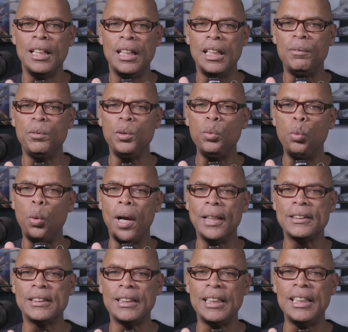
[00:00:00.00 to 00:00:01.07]
If you
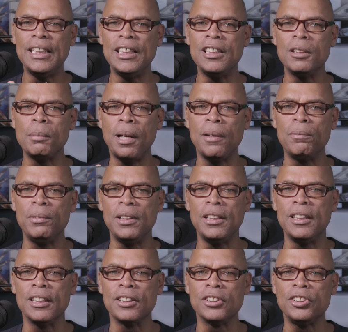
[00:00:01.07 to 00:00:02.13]
watch any of my
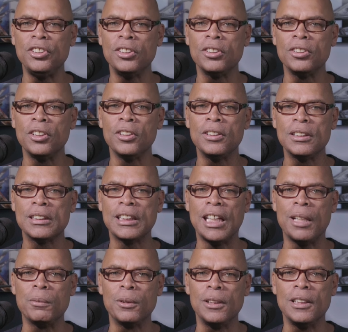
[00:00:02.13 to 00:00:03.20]
videos, you'll know this
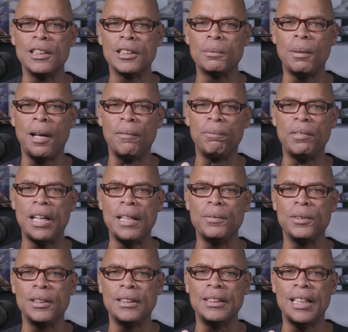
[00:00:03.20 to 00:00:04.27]
camera is my
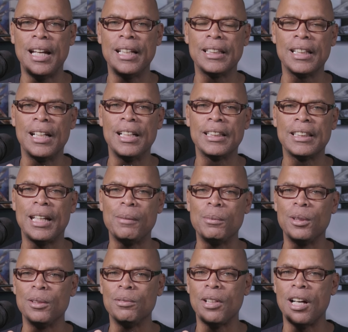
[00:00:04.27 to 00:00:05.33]
favorite Nikon
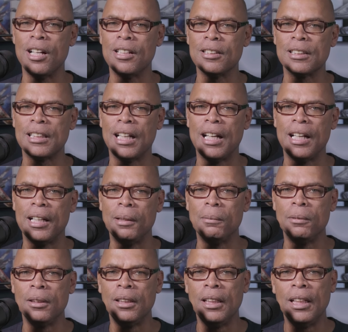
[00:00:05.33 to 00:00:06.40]
camera of all
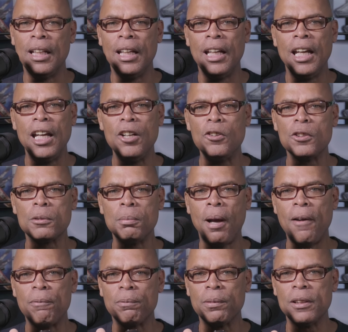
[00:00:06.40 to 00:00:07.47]
time. It was
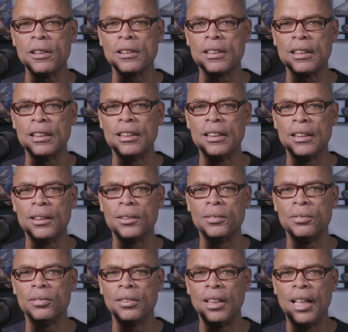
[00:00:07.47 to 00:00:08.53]
my first love.
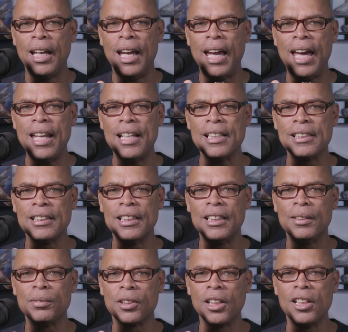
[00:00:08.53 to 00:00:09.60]
And as
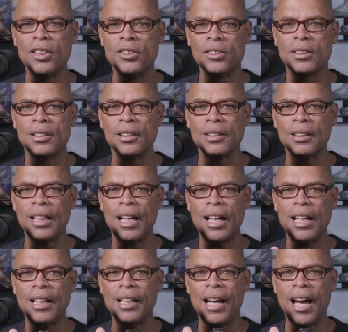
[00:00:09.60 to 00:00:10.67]
love goes,
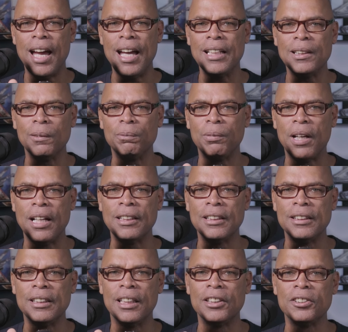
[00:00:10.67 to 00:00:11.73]
I had to find
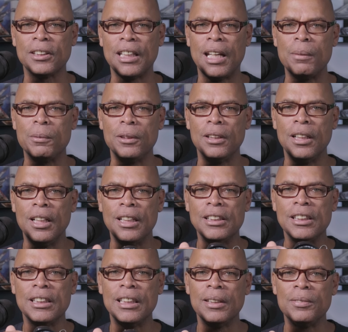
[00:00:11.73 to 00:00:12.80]
another camera
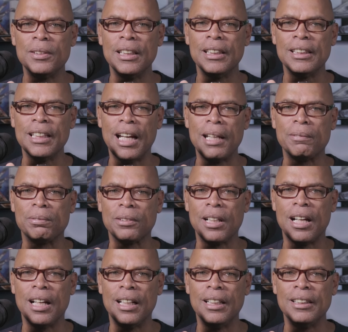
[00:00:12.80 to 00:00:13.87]
to give it a
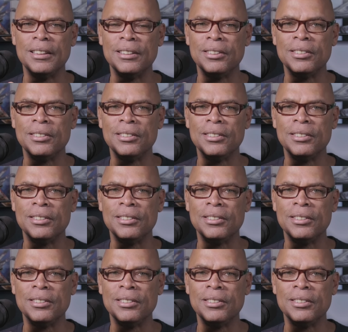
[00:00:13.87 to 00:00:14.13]
lifeline.